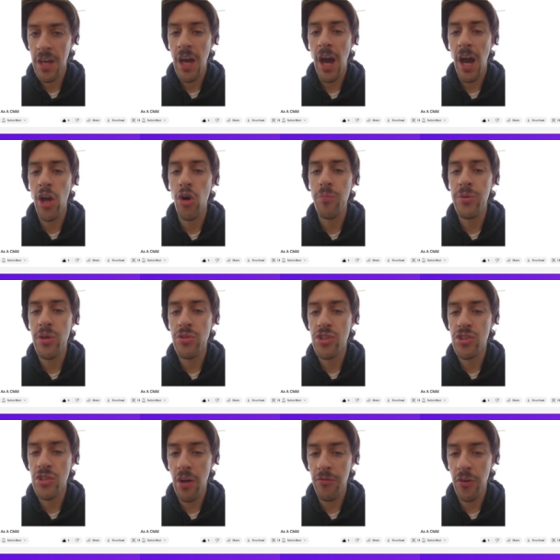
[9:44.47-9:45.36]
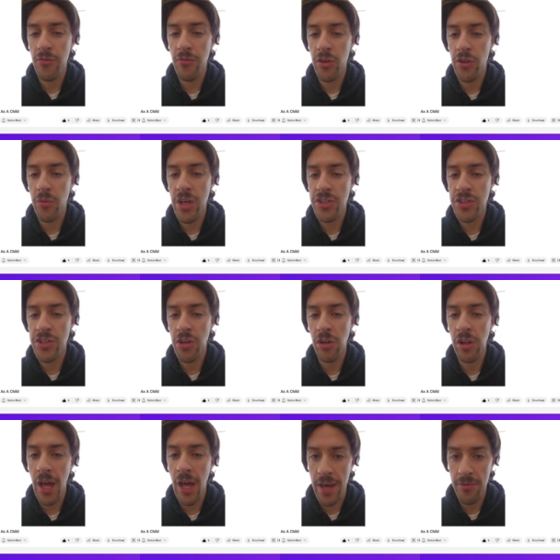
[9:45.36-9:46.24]
I hope you suffer for the rest of
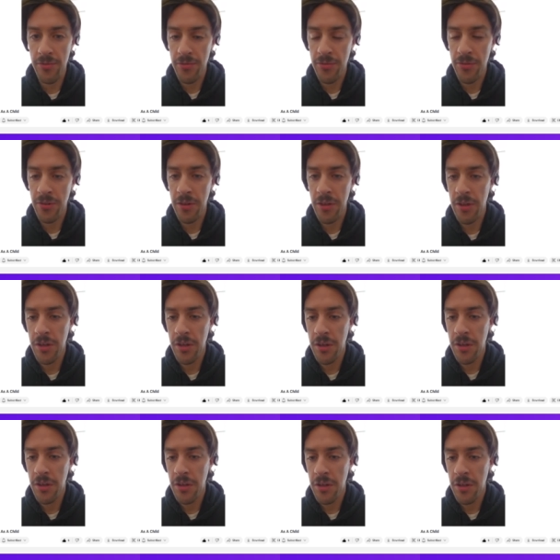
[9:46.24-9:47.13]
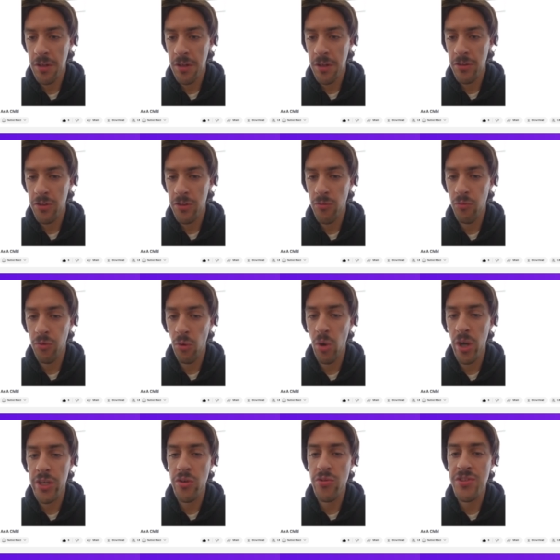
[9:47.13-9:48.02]
your life for
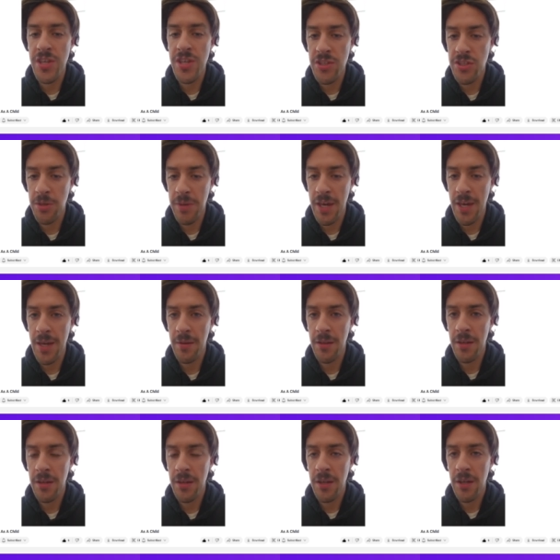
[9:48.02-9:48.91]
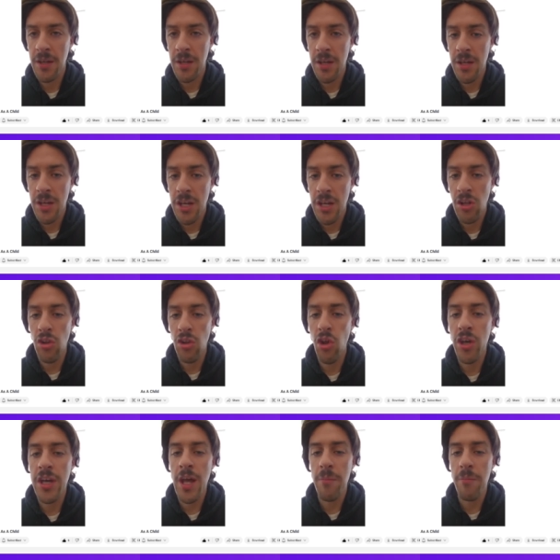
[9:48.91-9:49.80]
what you did to me.
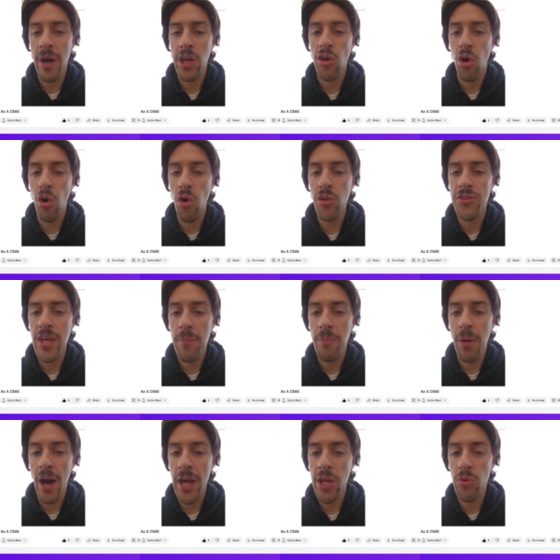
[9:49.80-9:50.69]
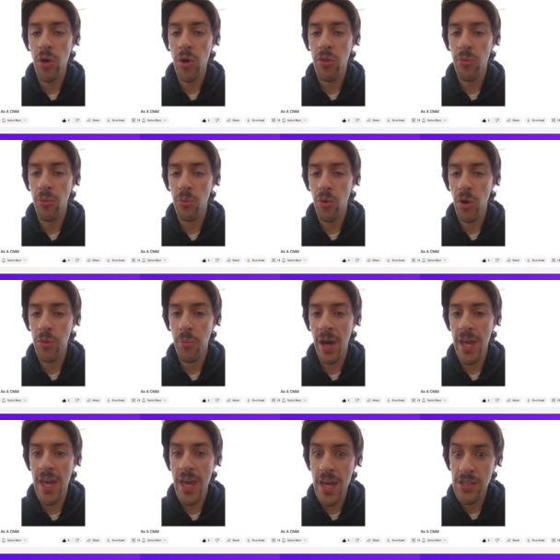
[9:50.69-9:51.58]
Looking at my cold, dead body with, with
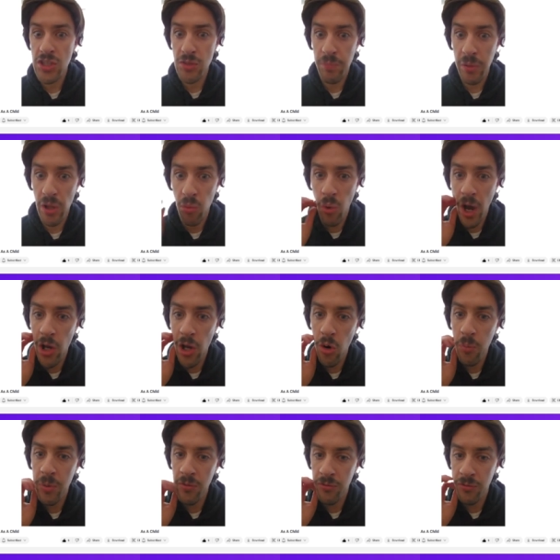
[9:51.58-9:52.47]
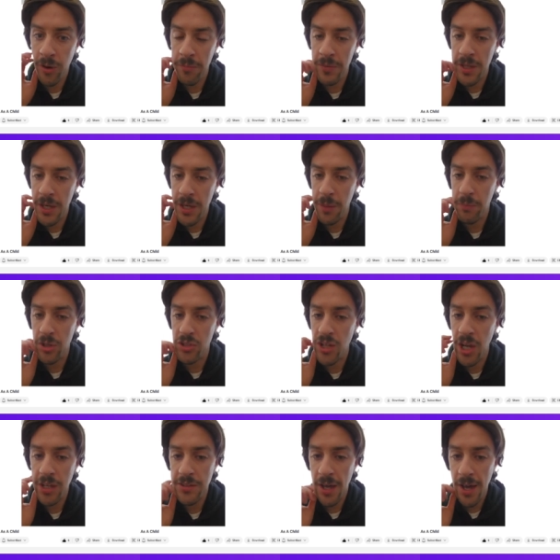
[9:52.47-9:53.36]
my head split wide open from the uh,
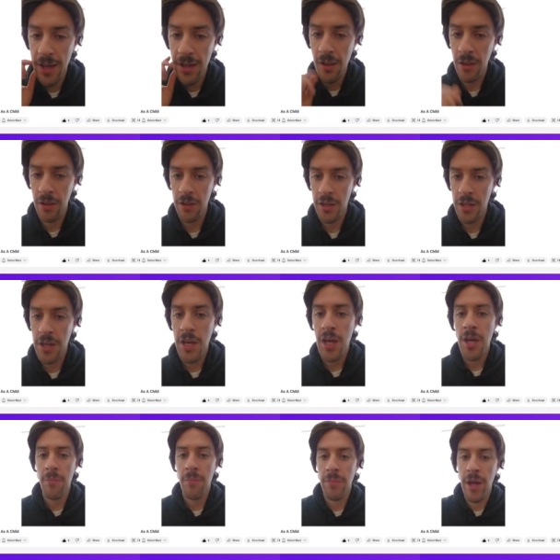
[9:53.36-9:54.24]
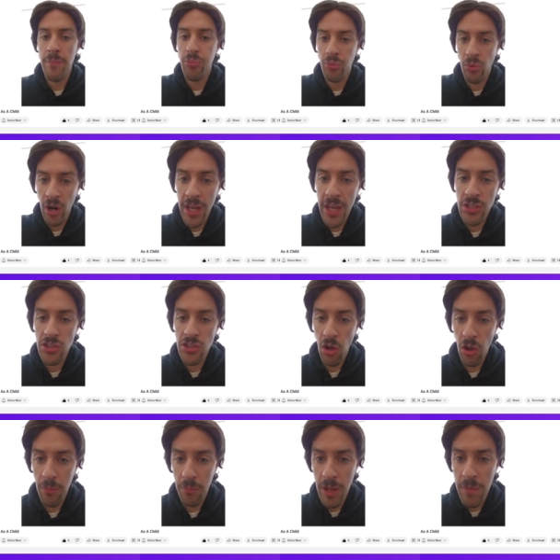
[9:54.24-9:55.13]
projectile, my brains
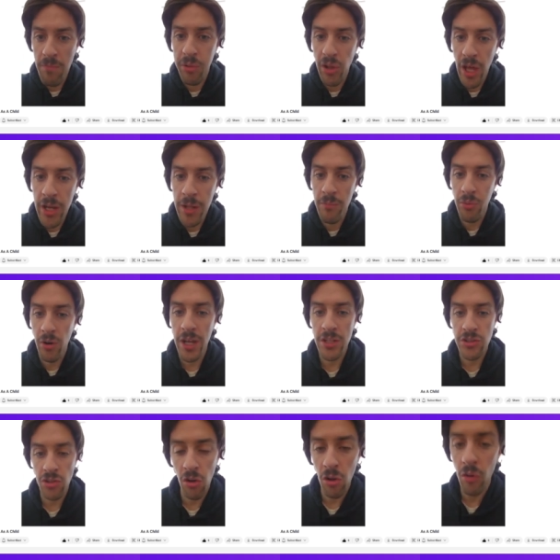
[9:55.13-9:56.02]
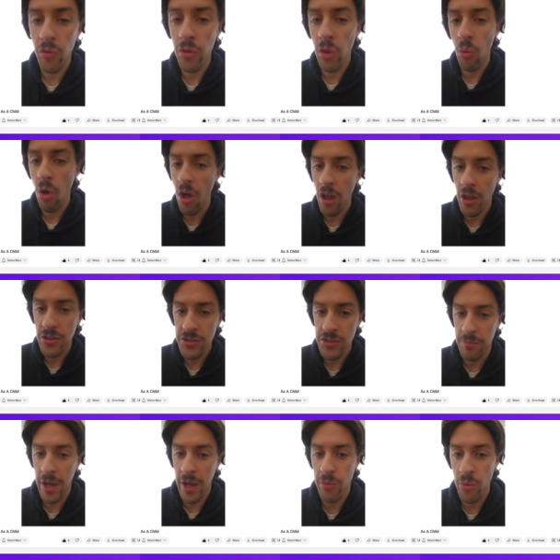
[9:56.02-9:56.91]
all, and blood and brains all over the walls
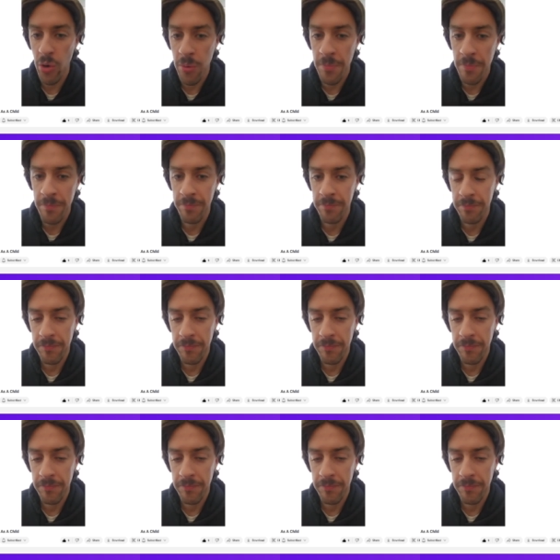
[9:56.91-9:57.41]
in my room.